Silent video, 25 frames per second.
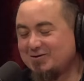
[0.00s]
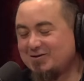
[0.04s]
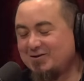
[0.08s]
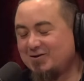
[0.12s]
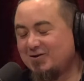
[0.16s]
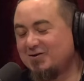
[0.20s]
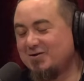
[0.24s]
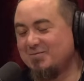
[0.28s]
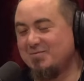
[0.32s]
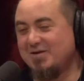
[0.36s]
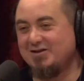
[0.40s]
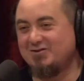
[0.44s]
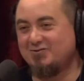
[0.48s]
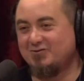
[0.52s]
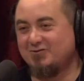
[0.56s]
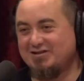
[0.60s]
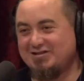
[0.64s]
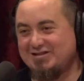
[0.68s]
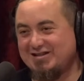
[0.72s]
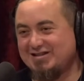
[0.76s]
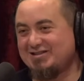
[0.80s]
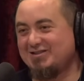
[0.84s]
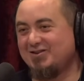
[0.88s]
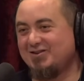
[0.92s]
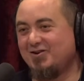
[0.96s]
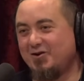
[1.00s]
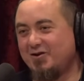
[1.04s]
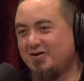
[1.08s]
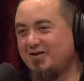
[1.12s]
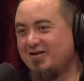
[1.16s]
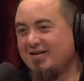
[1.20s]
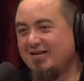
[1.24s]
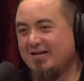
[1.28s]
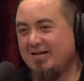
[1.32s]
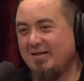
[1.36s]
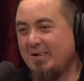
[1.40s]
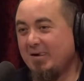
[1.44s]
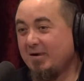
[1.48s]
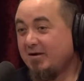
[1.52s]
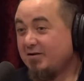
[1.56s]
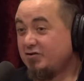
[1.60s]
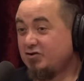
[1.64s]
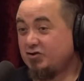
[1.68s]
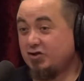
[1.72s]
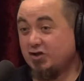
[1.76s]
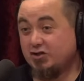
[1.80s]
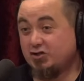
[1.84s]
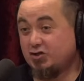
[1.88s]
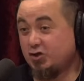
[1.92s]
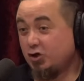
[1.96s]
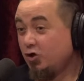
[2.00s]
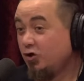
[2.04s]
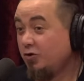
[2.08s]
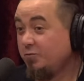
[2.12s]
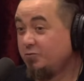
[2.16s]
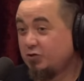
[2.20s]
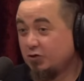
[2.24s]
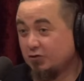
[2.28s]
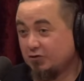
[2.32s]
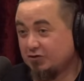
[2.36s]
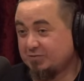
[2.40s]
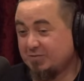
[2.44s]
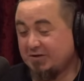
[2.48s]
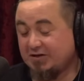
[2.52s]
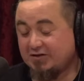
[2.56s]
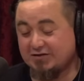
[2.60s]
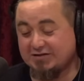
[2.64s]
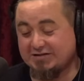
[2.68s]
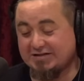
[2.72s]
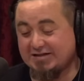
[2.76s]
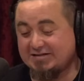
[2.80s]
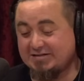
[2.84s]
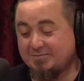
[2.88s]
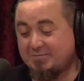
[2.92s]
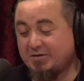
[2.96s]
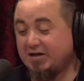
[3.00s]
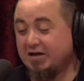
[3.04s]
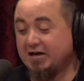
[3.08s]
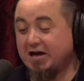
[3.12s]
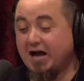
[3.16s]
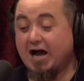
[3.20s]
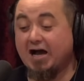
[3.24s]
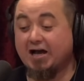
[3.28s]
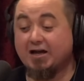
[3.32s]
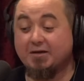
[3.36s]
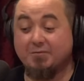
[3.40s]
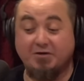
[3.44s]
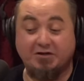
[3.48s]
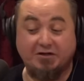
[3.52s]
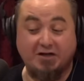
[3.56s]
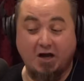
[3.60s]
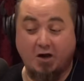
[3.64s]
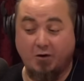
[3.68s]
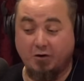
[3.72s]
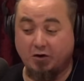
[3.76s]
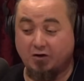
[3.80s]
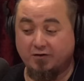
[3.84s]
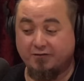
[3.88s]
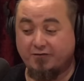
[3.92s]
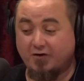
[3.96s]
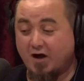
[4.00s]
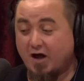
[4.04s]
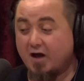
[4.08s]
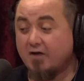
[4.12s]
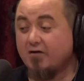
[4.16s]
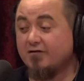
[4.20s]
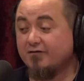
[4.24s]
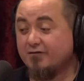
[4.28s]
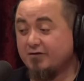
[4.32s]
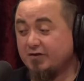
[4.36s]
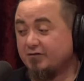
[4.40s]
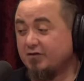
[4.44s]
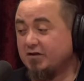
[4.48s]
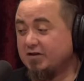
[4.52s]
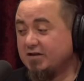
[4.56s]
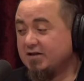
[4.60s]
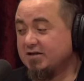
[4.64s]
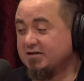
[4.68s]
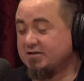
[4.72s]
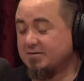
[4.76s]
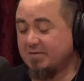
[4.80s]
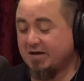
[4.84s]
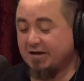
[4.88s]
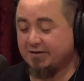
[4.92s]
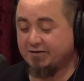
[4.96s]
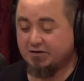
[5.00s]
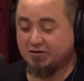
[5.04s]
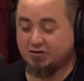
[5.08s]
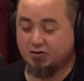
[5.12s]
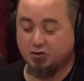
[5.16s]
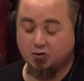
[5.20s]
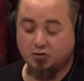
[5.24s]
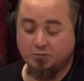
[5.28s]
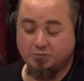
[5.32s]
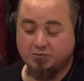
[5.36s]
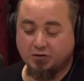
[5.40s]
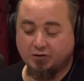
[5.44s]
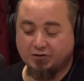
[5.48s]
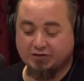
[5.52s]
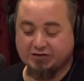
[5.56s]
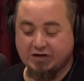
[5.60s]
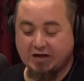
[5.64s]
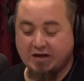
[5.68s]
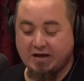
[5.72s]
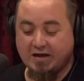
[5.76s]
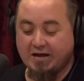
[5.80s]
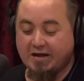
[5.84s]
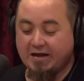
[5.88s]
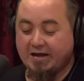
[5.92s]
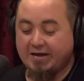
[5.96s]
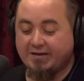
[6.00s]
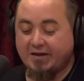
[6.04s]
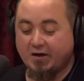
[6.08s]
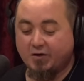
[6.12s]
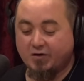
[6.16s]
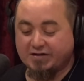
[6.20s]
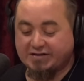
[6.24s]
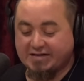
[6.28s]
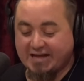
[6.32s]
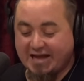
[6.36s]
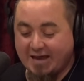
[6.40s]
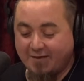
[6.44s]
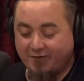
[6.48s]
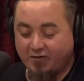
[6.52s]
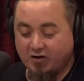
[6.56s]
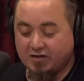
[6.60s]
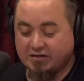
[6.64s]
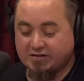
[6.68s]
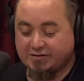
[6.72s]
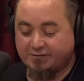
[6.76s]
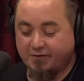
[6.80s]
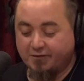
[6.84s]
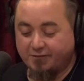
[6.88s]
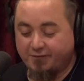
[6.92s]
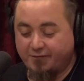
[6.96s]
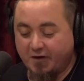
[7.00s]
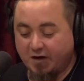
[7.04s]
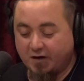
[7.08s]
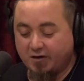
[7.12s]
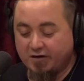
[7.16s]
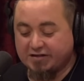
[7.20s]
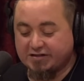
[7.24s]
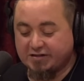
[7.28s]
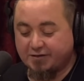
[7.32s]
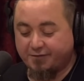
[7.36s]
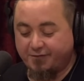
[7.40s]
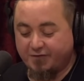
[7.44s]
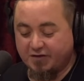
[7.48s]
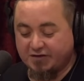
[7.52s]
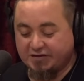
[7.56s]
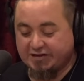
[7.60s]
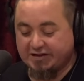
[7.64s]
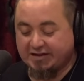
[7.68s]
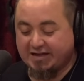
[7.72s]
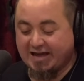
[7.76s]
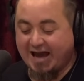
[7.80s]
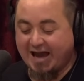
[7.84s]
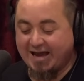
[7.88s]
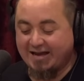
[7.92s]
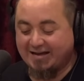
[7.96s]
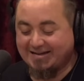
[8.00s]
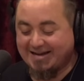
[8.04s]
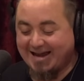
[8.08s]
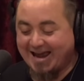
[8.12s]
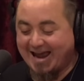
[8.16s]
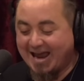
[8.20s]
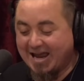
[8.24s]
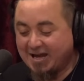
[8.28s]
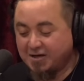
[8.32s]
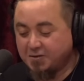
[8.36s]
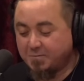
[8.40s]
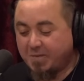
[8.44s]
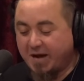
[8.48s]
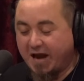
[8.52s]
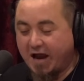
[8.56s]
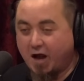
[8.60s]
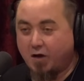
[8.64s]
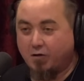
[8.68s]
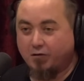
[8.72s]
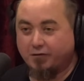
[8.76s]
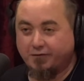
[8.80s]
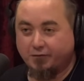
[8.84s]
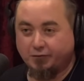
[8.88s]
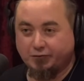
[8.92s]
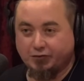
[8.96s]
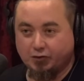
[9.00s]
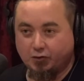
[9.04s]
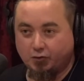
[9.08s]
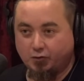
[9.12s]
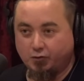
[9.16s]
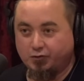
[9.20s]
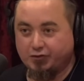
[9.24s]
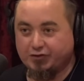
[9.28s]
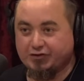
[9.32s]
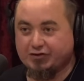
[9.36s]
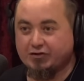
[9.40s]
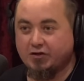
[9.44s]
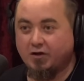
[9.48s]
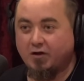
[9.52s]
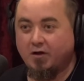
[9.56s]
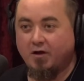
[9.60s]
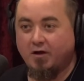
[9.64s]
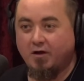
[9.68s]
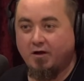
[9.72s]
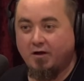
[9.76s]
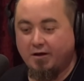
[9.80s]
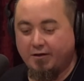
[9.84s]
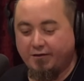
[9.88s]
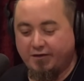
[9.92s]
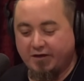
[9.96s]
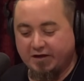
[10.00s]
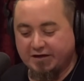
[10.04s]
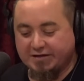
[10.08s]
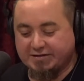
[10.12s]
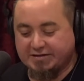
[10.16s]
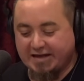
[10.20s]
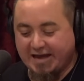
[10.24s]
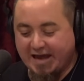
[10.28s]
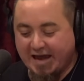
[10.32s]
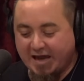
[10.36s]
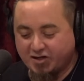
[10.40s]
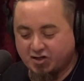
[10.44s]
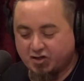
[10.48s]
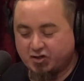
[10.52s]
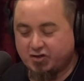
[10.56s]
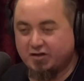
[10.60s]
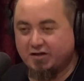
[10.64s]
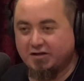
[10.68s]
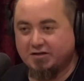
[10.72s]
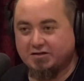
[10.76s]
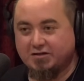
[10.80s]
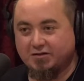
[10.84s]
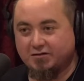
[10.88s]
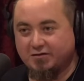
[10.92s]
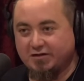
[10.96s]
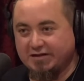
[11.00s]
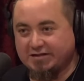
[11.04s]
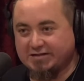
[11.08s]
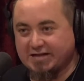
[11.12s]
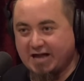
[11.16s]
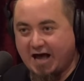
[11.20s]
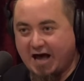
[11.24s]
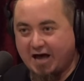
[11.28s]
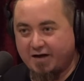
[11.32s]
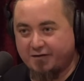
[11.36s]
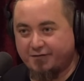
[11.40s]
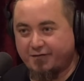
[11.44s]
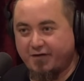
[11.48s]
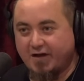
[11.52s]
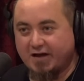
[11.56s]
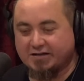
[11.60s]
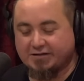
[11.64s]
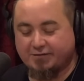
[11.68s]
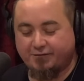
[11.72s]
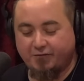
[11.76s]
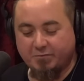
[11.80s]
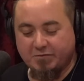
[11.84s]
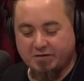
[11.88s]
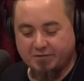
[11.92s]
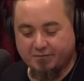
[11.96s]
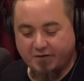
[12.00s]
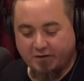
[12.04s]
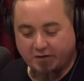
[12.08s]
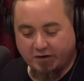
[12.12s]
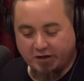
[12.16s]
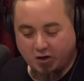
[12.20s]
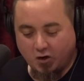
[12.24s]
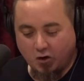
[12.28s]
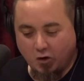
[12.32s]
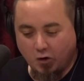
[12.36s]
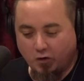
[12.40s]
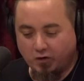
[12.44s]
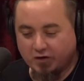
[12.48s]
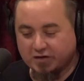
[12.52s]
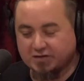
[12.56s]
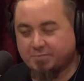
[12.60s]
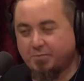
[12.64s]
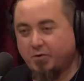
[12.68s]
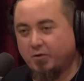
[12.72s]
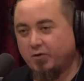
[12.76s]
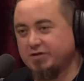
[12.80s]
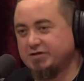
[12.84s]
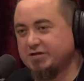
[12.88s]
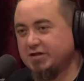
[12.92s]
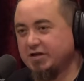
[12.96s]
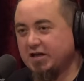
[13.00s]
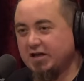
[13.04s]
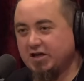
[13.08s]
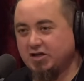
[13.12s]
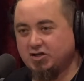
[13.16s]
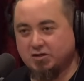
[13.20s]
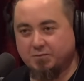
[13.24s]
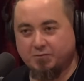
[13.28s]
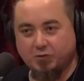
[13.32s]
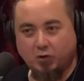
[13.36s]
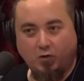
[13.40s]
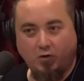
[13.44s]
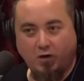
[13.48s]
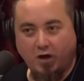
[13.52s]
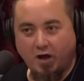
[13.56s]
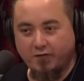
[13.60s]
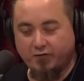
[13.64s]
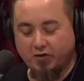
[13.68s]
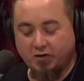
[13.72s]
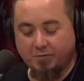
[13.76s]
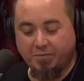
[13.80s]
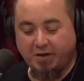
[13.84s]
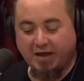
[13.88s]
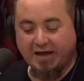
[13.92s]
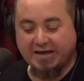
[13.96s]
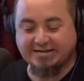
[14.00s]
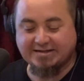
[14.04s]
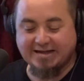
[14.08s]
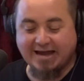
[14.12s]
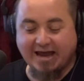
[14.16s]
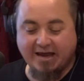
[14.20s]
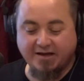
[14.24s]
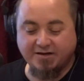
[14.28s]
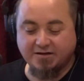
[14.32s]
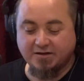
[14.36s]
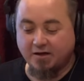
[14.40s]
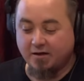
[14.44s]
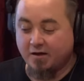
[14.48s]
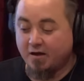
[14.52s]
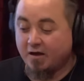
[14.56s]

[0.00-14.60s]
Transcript: documentary just on the tube drills because there's been an argument going on for 150 years about the tube drills. There is evidence for very sophisticated and powerful tools that is etched into these artifacts from the very earliest points in Egypt all over the place. And